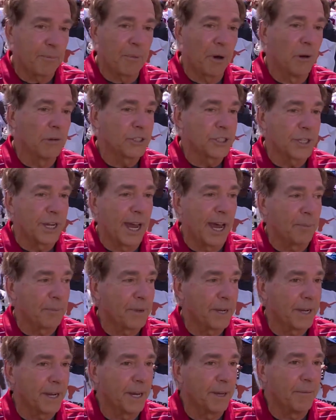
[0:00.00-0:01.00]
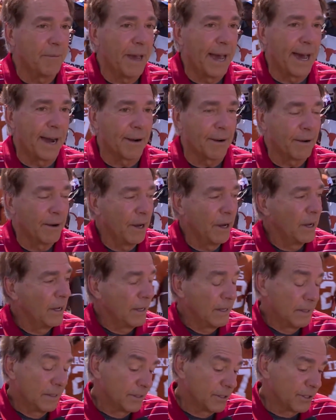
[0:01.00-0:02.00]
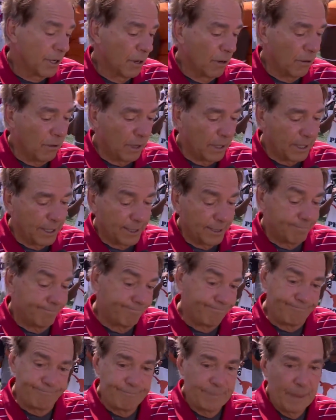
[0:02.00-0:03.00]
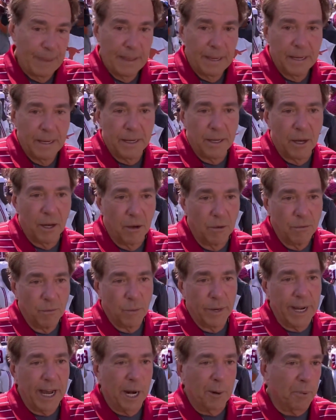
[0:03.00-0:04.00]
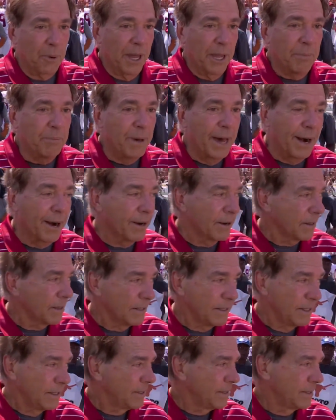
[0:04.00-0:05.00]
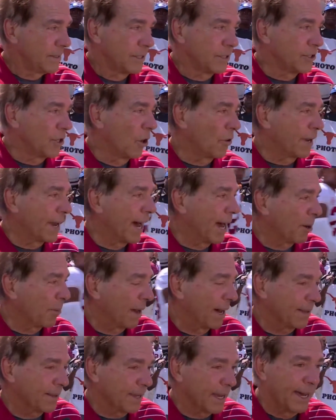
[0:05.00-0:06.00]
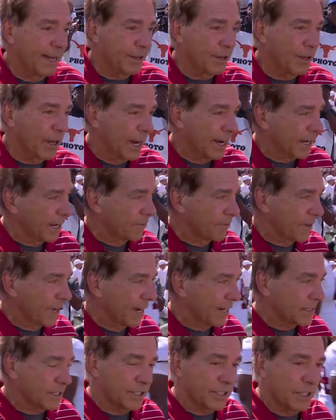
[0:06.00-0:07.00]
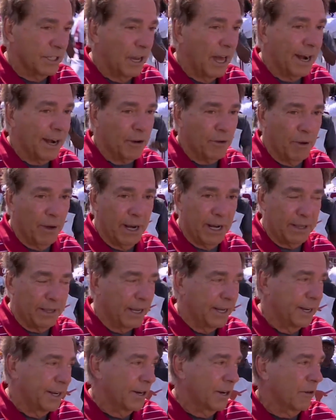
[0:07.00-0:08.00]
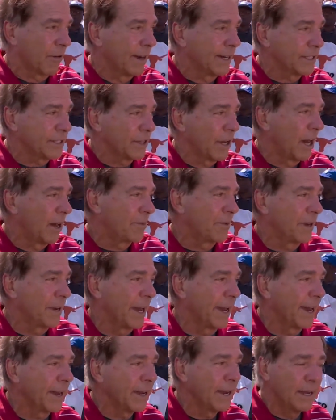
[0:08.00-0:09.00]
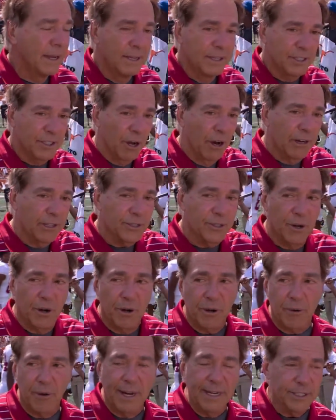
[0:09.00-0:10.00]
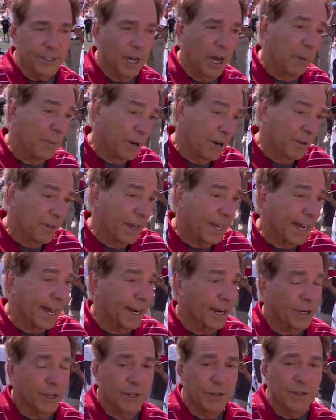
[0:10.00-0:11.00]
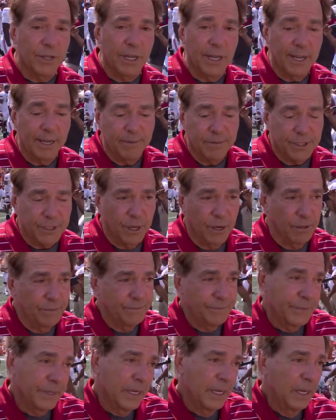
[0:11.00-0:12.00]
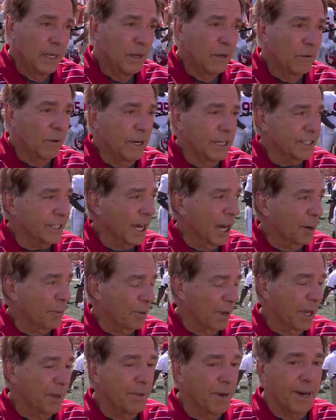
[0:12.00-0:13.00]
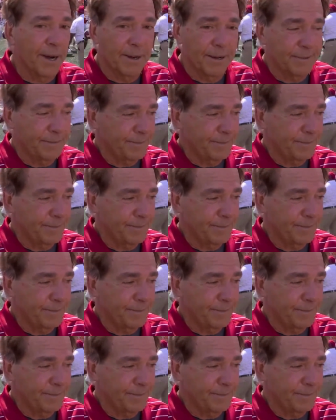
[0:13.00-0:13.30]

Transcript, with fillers: post-snap, it doesn't matter. So, um, you know, we got to play better. There's no doubt about that. You got to give Texas a lot of credit. They did a great job today. Sark's done a great job here. They got a good team, so we just got to play better.